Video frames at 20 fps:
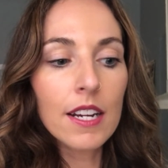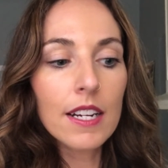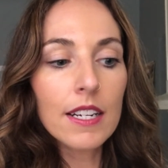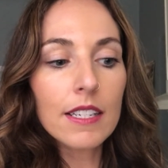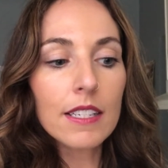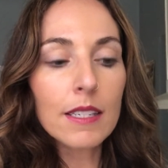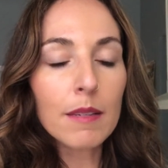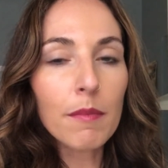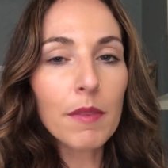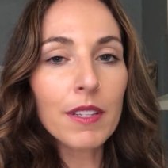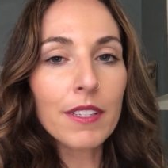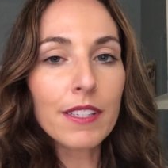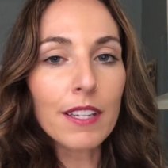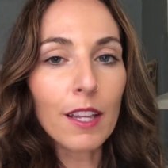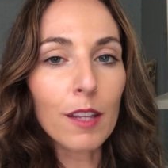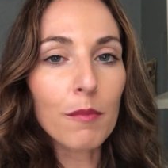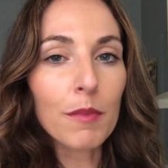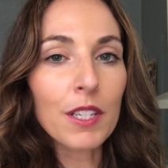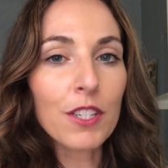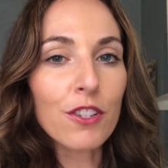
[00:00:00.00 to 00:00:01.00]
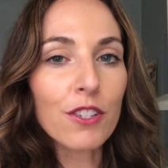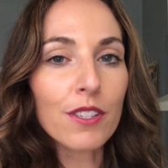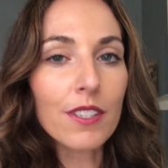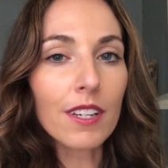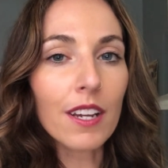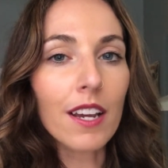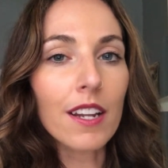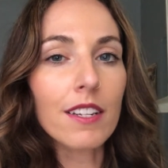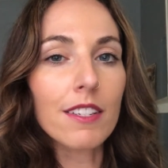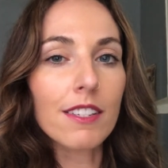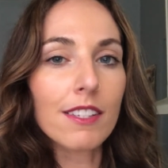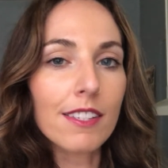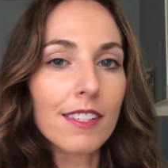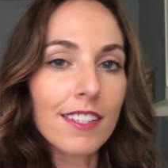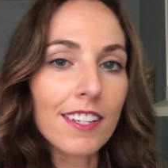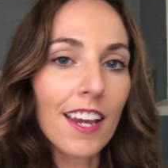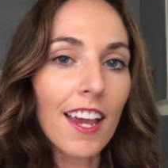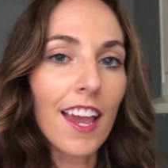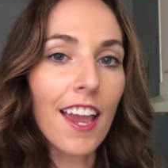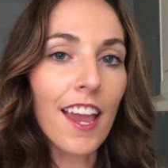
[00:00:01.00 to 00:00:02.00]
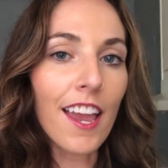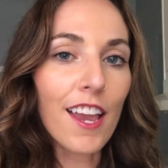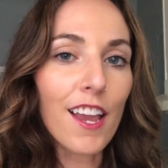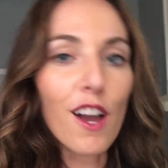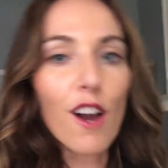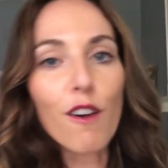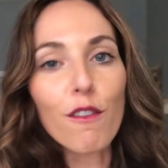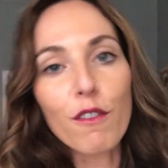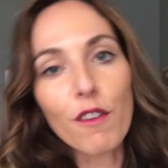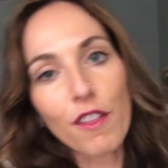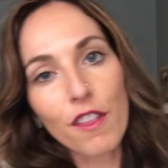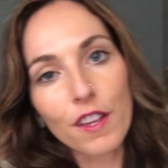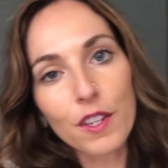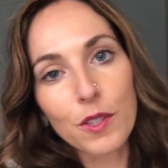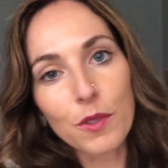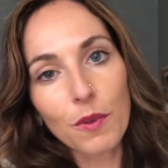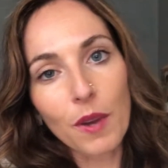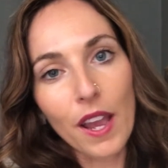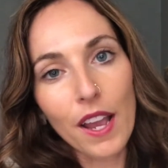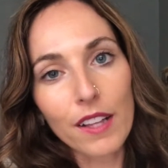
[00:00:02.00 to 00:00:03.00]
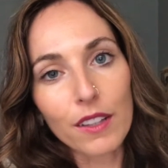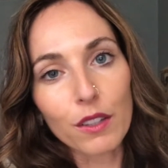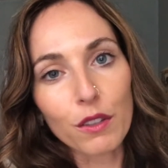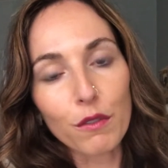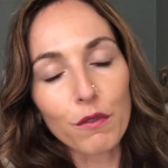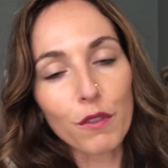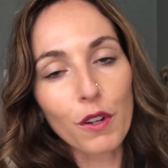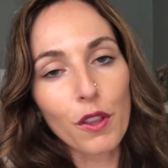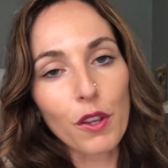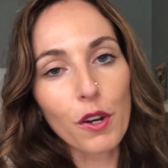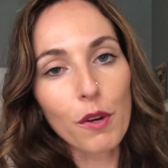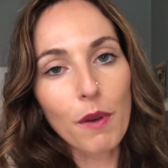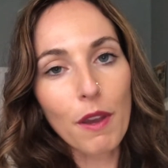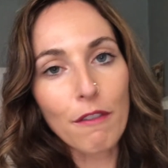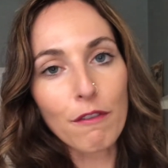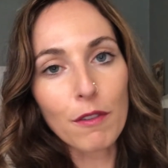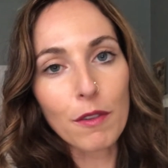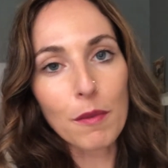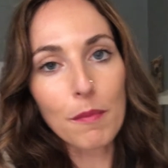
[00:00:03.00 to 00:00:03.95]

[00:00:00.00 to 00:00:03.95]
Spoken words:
something's telling me just to kind of stay over this way, a little further away from the